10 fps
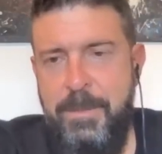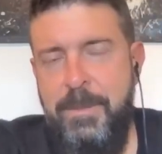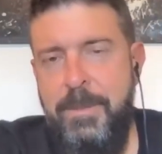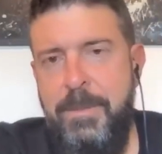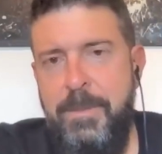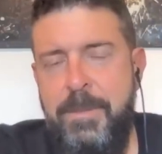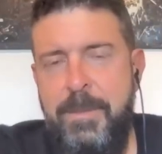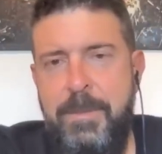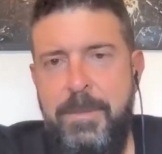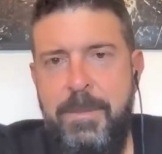
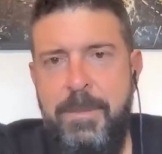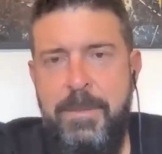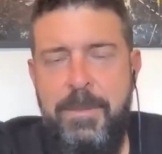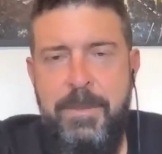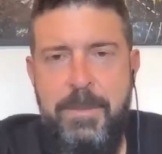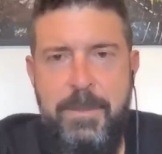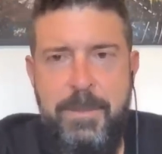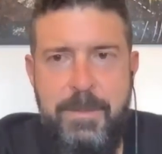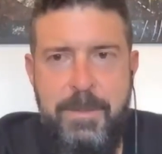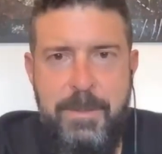
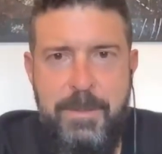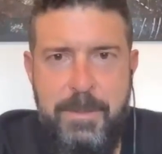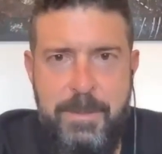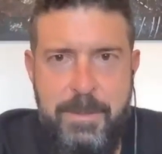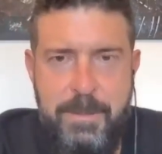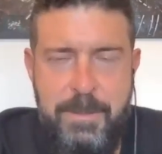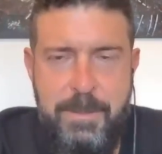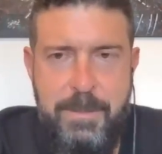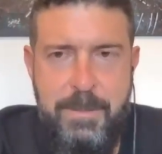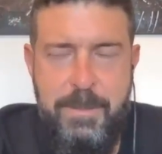
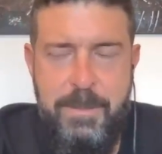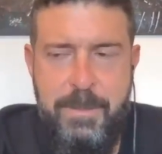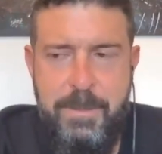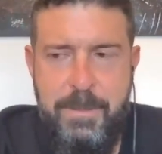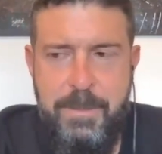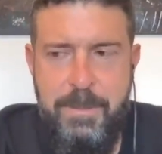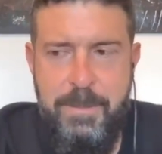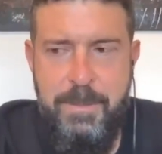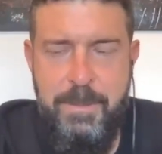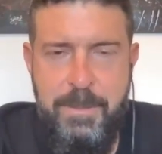
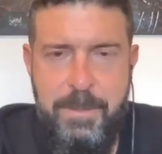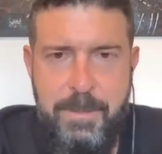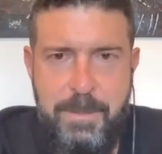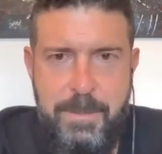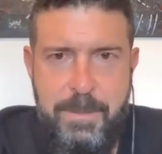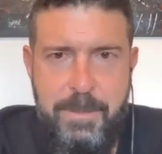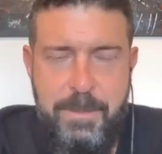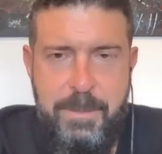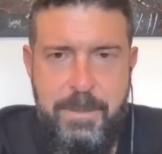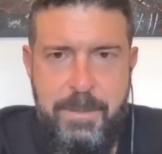
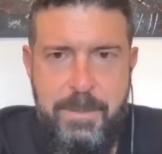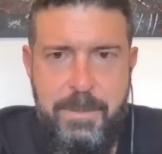This person isn't speaking.